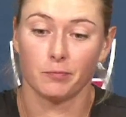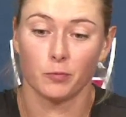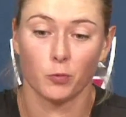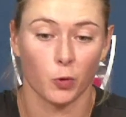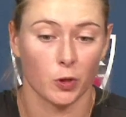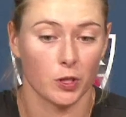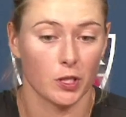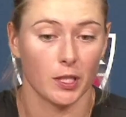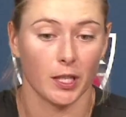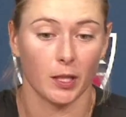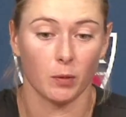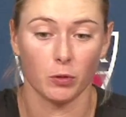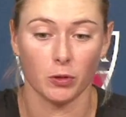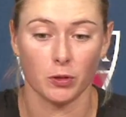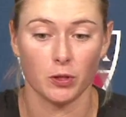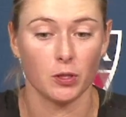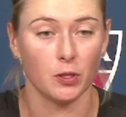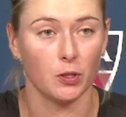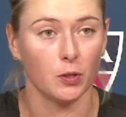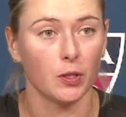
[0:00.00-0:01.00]
wasn't able
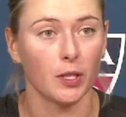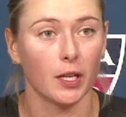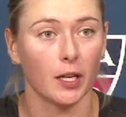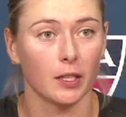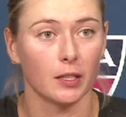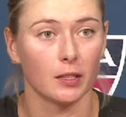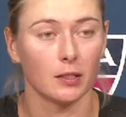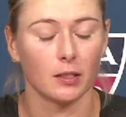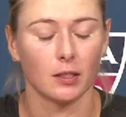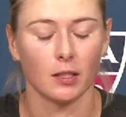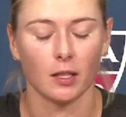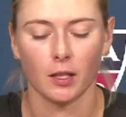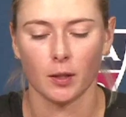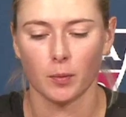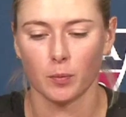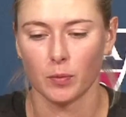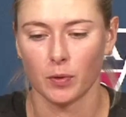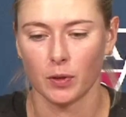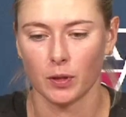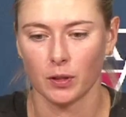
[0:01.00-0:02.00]
to do that in
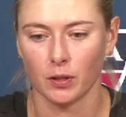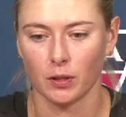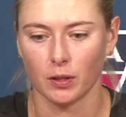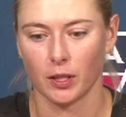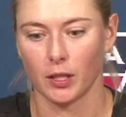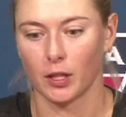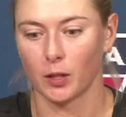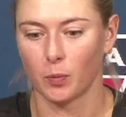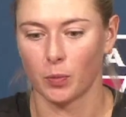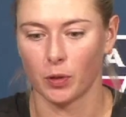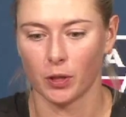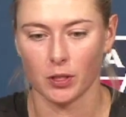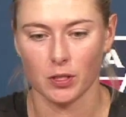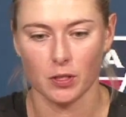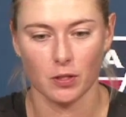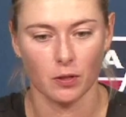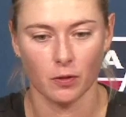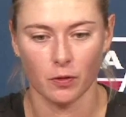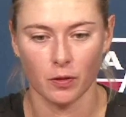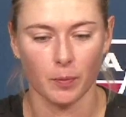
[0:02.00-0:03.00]
um, in the later
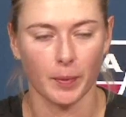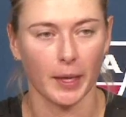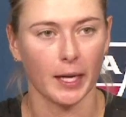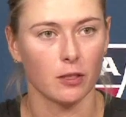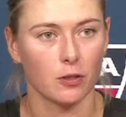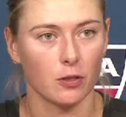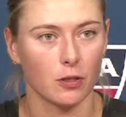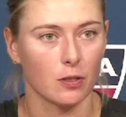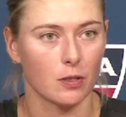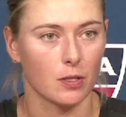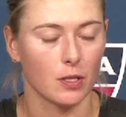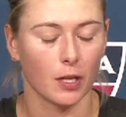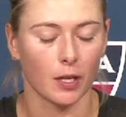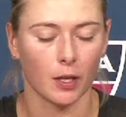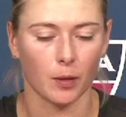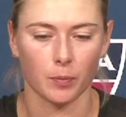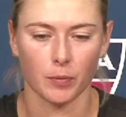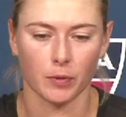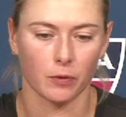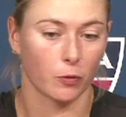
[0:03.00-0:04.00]
parts of the matches.
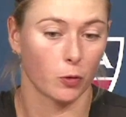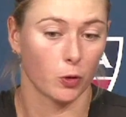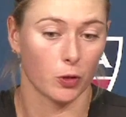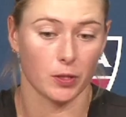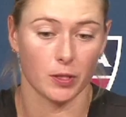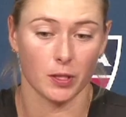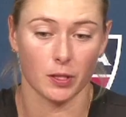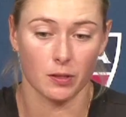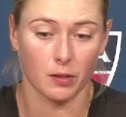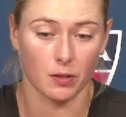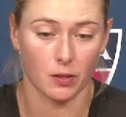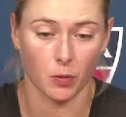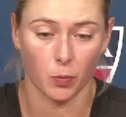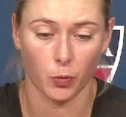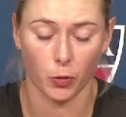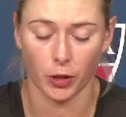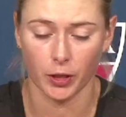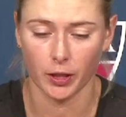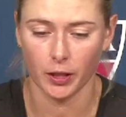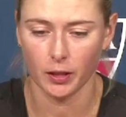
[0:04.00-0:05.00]
Um, of course, that's
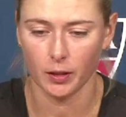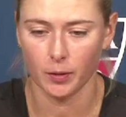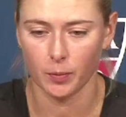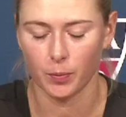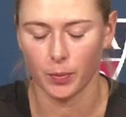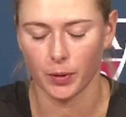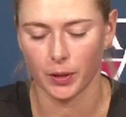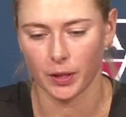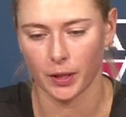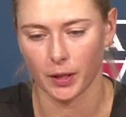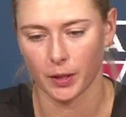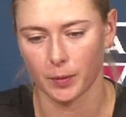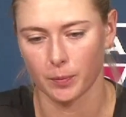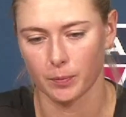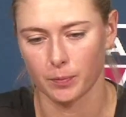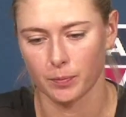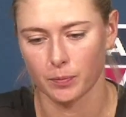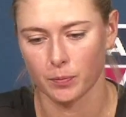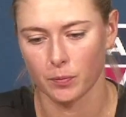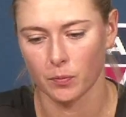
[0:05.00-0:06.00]
disappointing, but
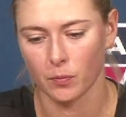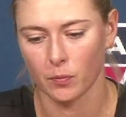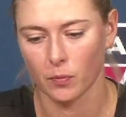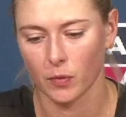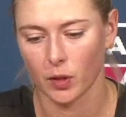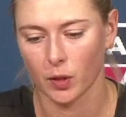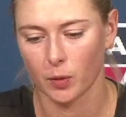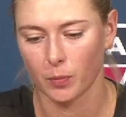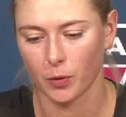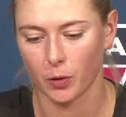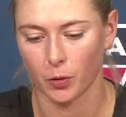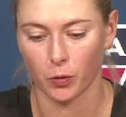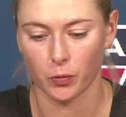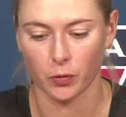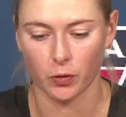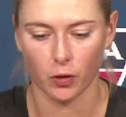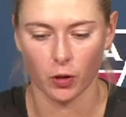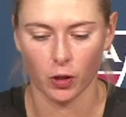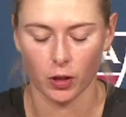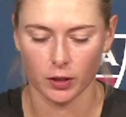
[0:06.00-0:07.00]
um, but
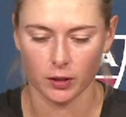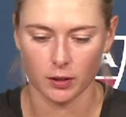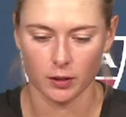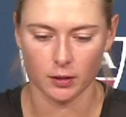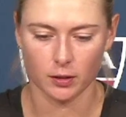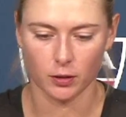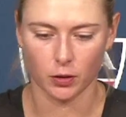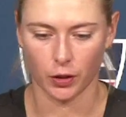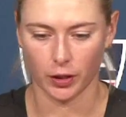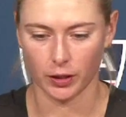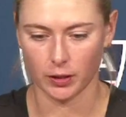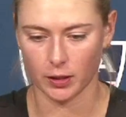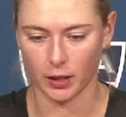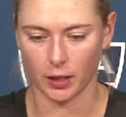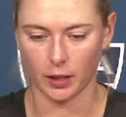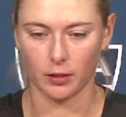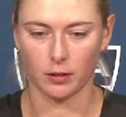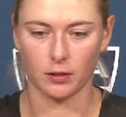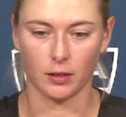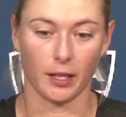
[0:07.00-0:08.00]
overall, it, it's great to
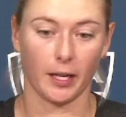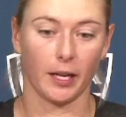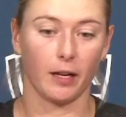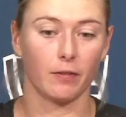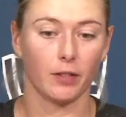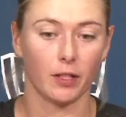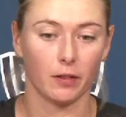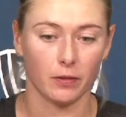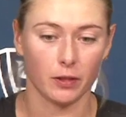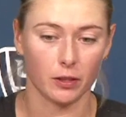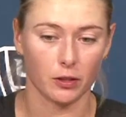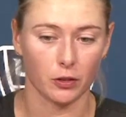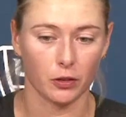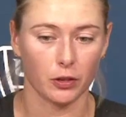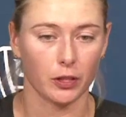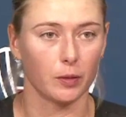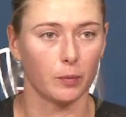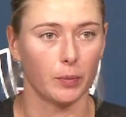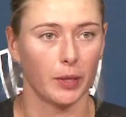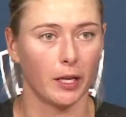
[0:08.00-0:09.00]
to have that
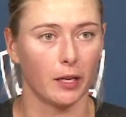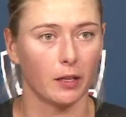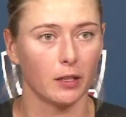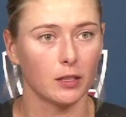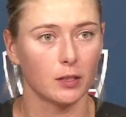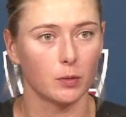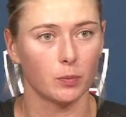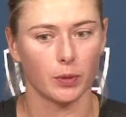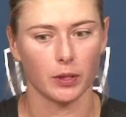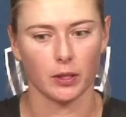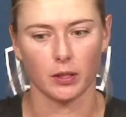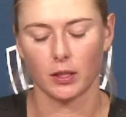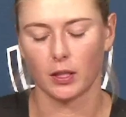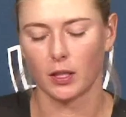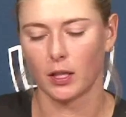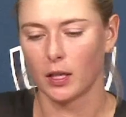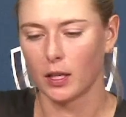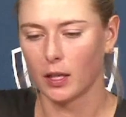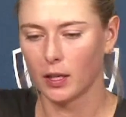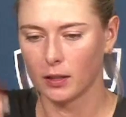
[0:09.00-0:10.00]
victory in Paris. But
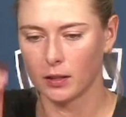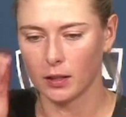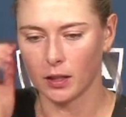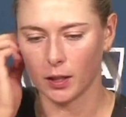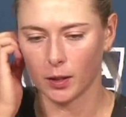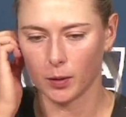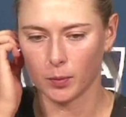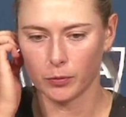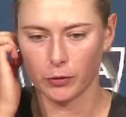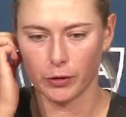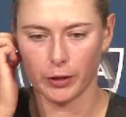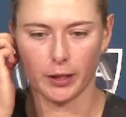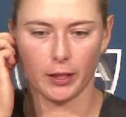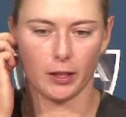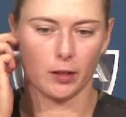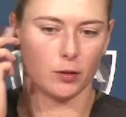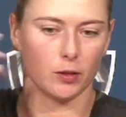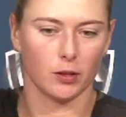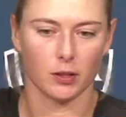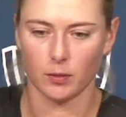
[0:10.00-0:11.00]
um, right
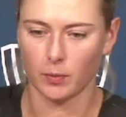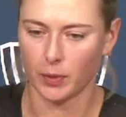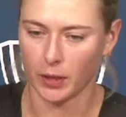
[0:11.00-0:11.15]
now, it doesn't